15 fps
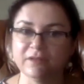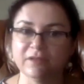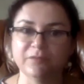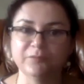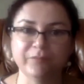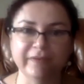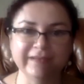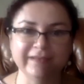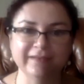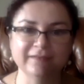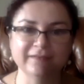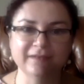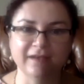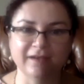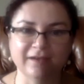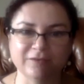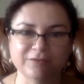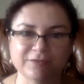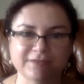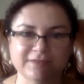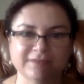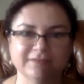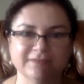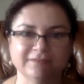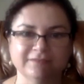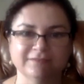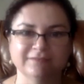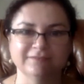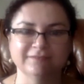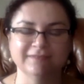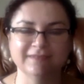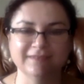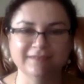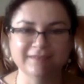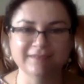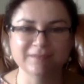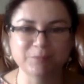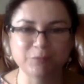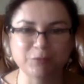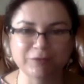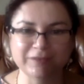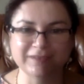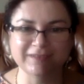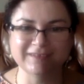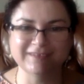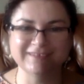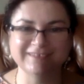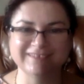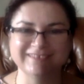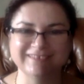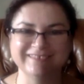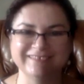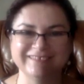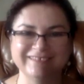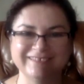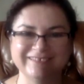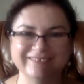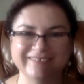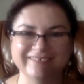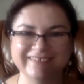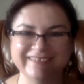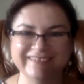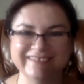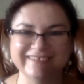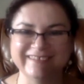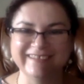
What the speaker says: buying a house, getting a mortgage, right?